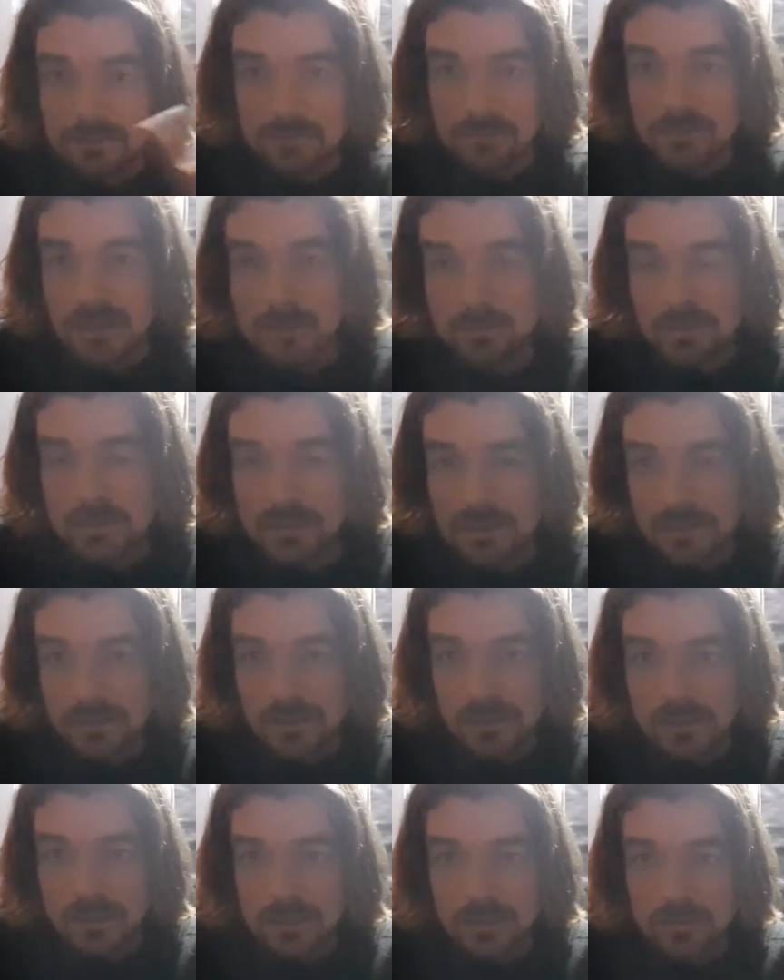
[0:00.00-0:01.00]

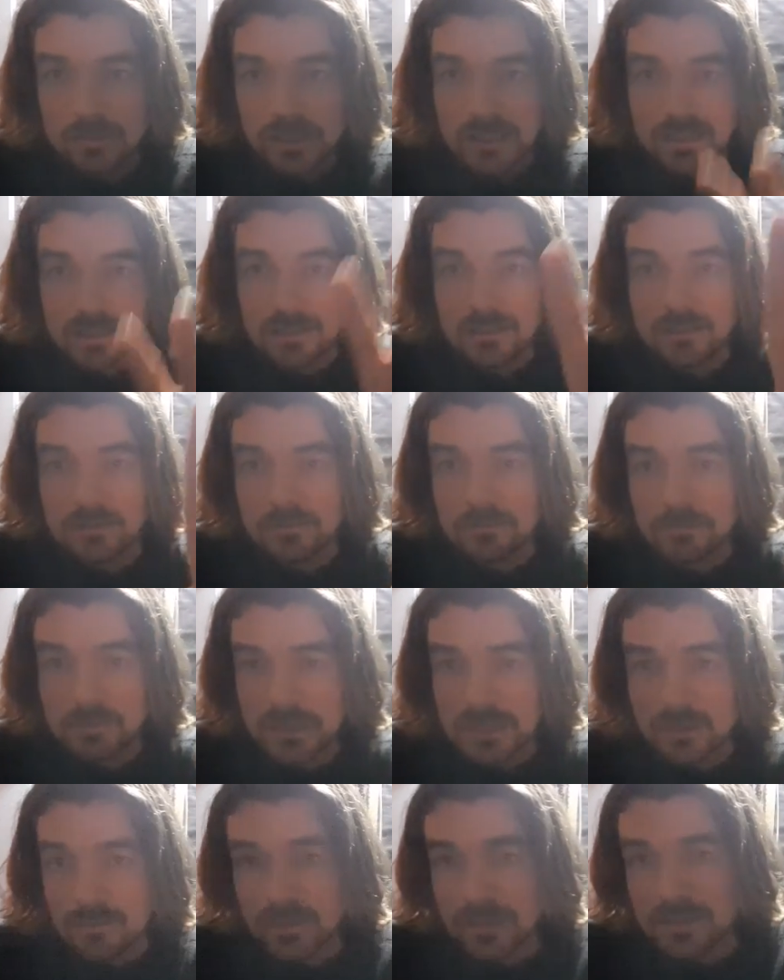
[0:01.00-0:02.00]
rapidly, quick,
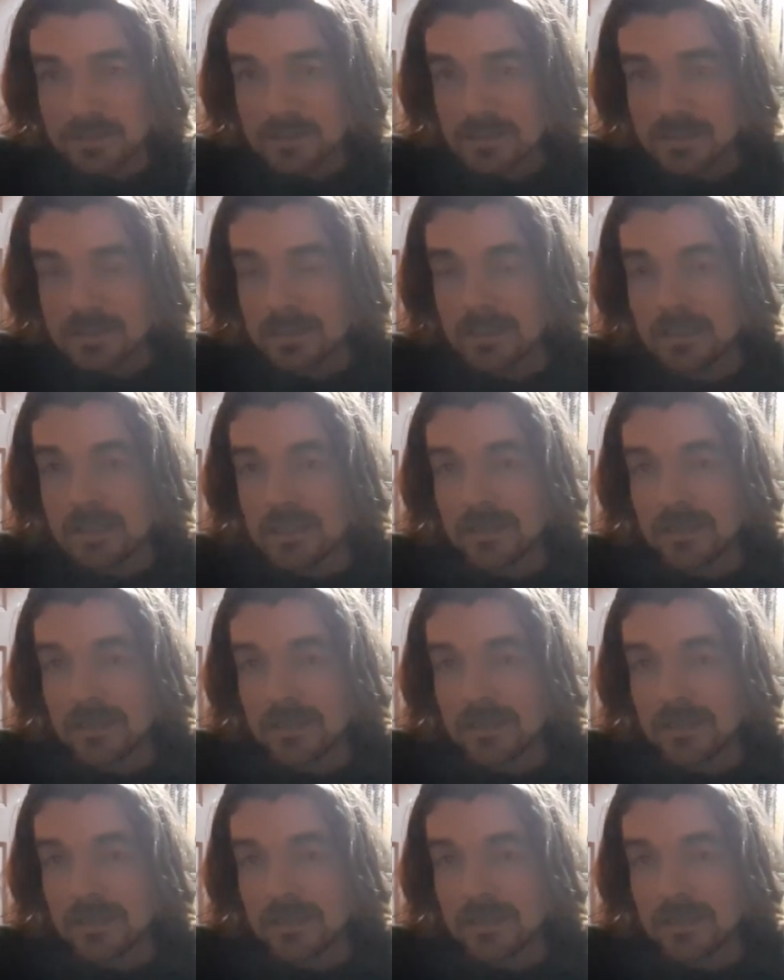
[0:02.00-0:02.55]
big ones.